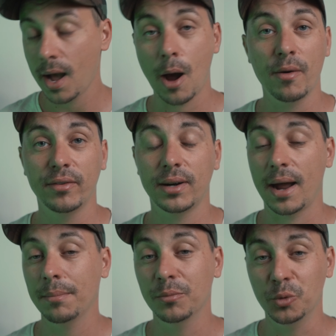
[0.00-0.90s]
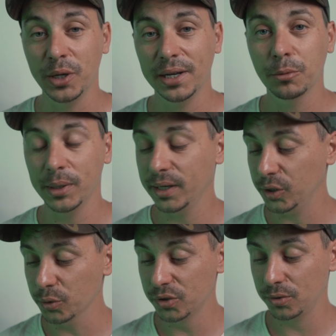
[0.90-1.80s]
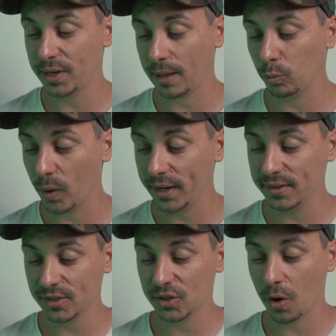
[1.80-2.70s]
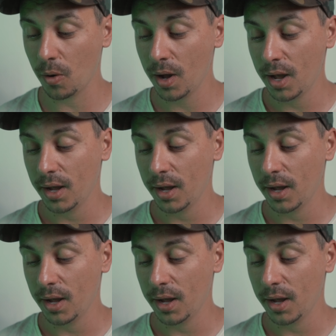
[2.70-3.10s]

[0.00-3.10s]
However, I'm really really used to that weight, so